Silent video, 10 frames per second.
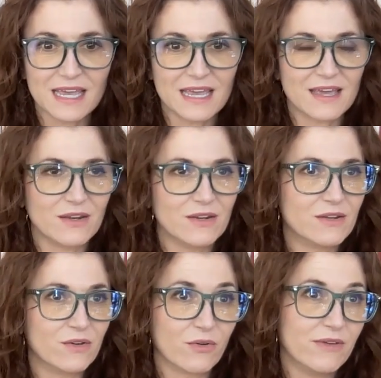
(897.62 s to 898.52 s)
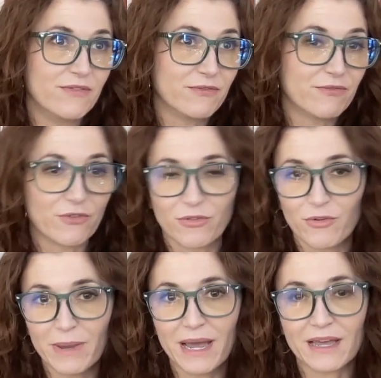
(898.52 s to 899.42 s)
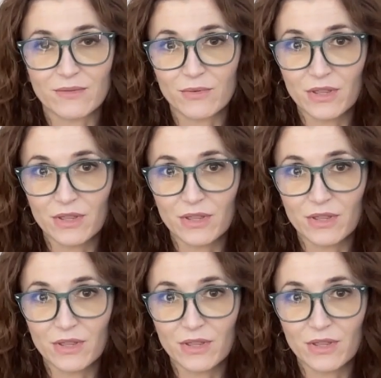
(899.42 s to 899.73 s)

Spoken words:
and or even further back, that